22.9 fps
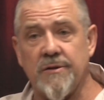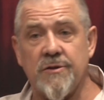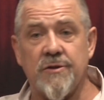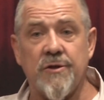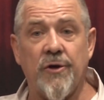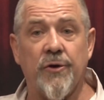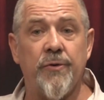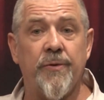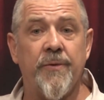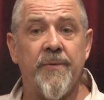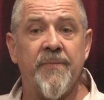
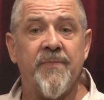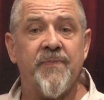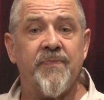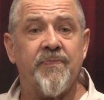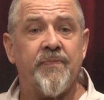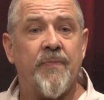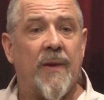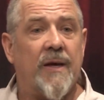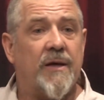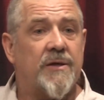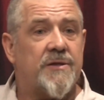So
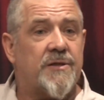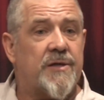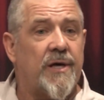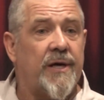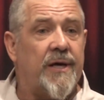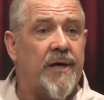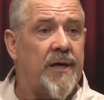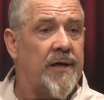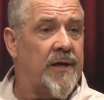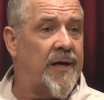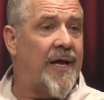say
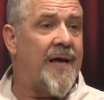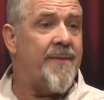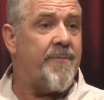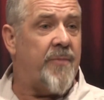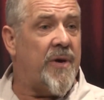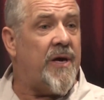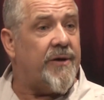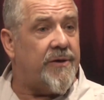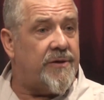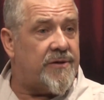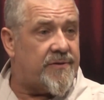in Les
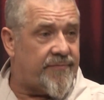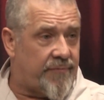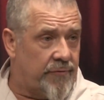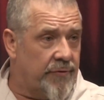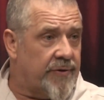Mis, for